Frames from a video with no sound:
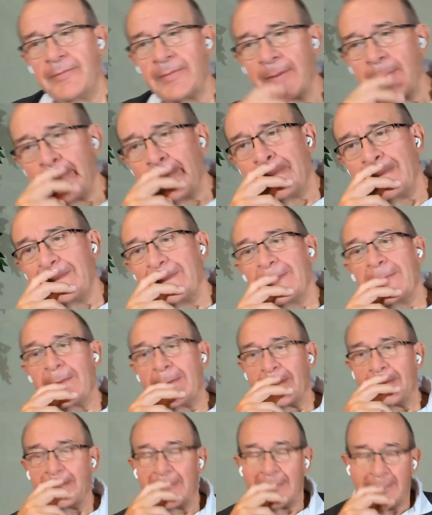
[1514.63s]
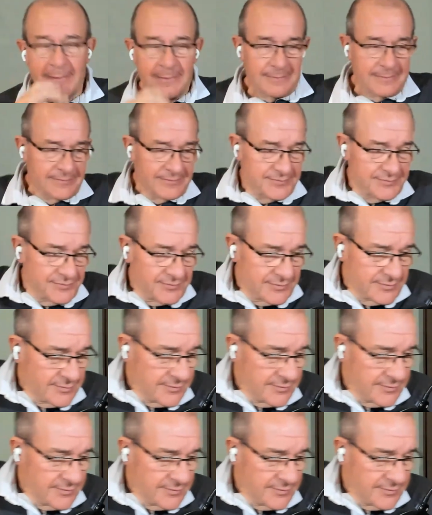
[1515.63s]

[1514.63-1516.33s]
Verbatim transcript: to strengthen the organization